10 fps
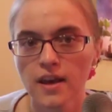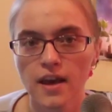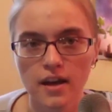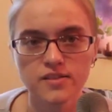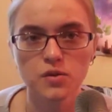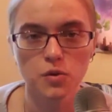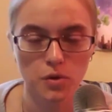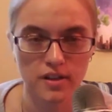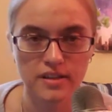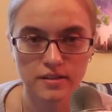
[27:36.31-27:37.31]
And
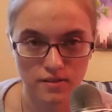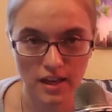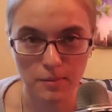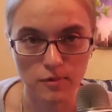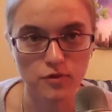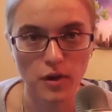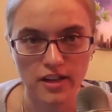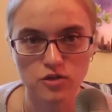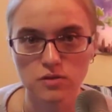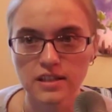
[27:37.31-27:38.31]
Isidora is able to
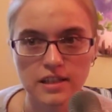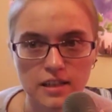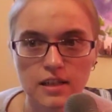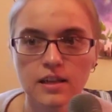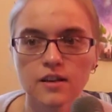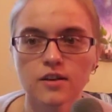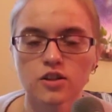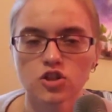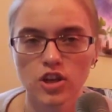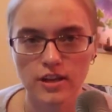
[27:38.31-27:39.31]
actually
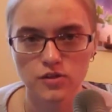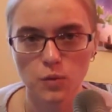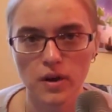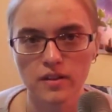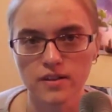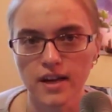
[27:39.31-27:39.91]
chase away